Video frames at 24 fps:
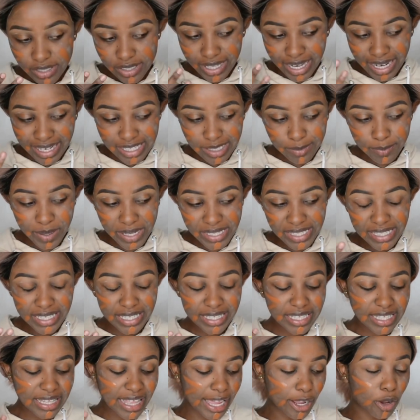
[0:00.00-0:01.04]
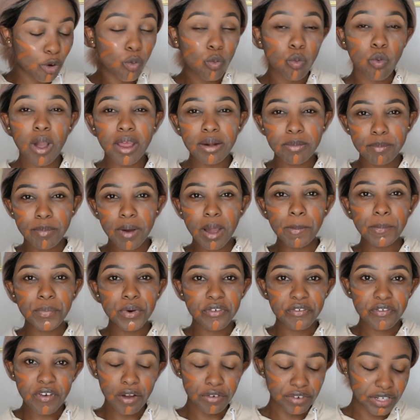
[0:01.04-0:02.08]
that is basically like one pump
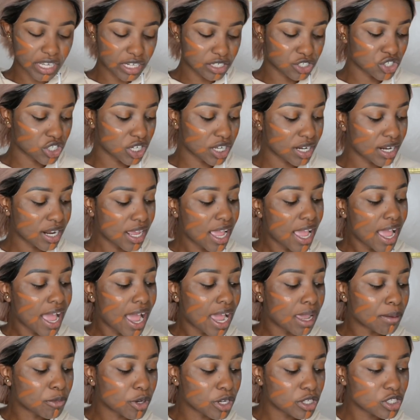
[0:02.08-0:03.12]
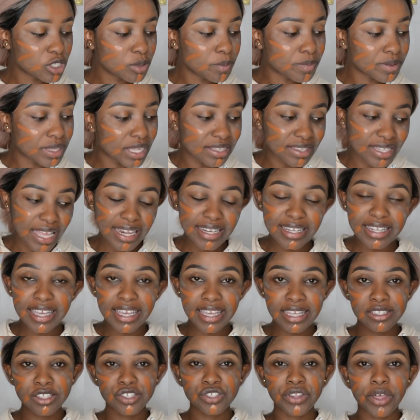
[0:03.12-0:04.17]
of foundation. I'm going to blend that
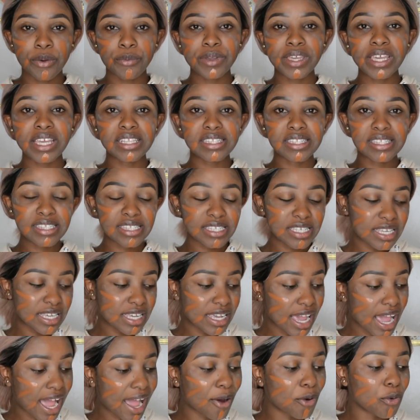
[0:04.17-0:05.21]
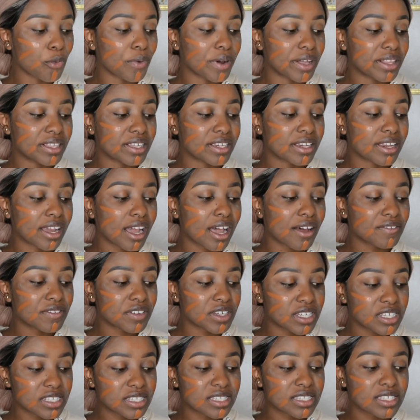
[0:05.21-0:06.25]
in so that we can see how well it
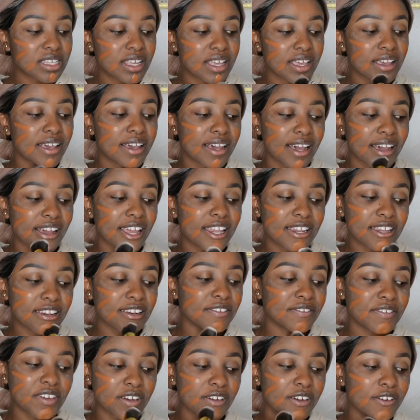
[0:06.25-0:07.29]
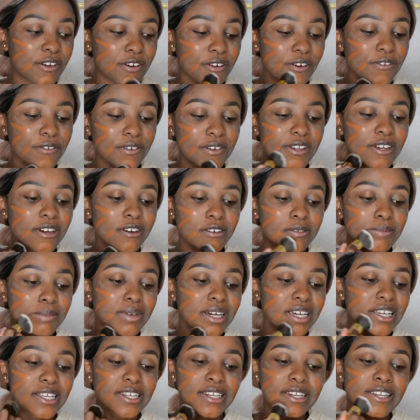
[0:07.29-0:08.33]
covers. I didn't even go down
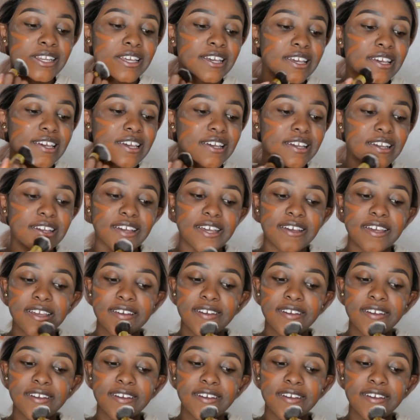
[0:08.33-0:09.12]
my neck.